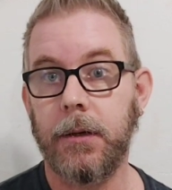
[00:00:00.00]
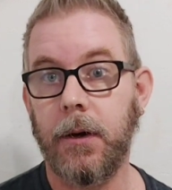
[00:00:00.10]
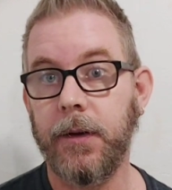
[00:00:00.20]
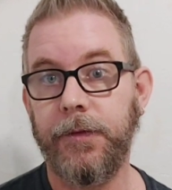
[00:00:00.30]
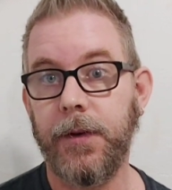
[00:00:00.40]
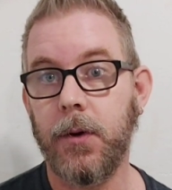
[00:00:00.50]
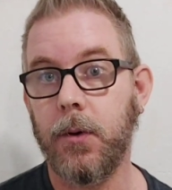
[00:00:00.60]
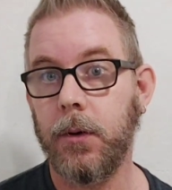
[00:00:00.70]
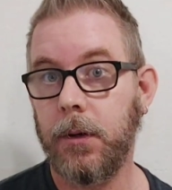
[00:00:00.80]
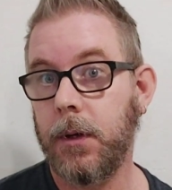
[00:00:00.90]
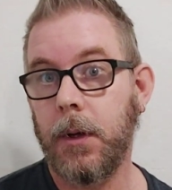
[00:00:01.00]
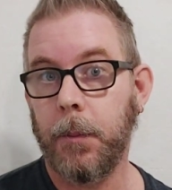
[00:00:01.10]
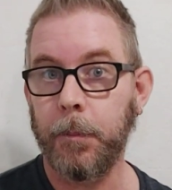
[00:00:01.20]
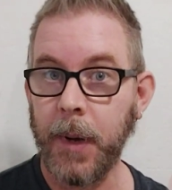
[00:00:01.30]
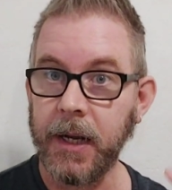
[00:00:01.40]
I feel
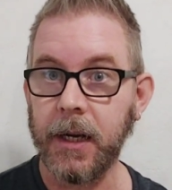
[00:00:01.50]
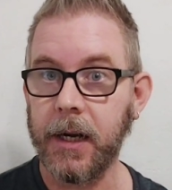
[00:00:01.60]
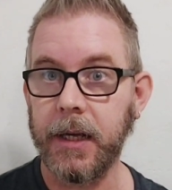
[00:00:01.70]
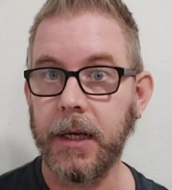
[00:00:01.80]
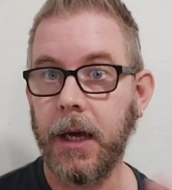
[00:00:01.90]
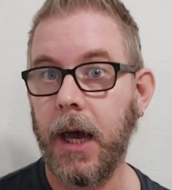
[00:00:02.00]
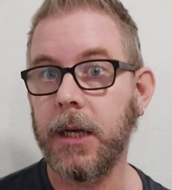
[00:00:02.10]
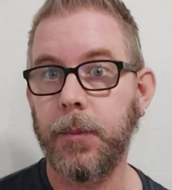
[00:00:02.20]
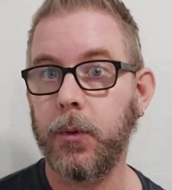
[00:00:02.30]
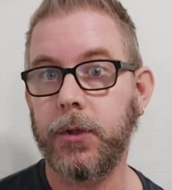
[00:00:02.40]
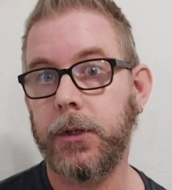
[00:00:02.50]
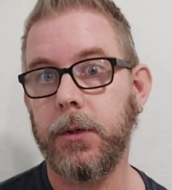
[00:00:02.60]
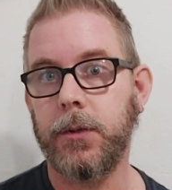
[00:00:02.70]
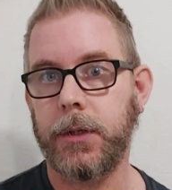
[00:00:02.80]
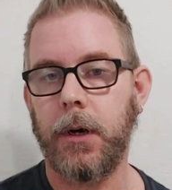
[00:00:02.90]
mentally able to
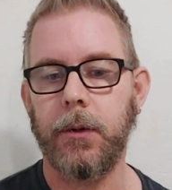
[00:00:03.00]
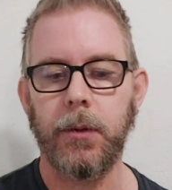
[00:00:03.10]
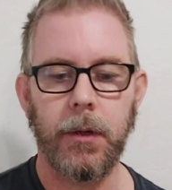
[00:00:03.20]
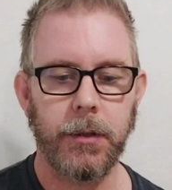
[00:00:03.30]
do so.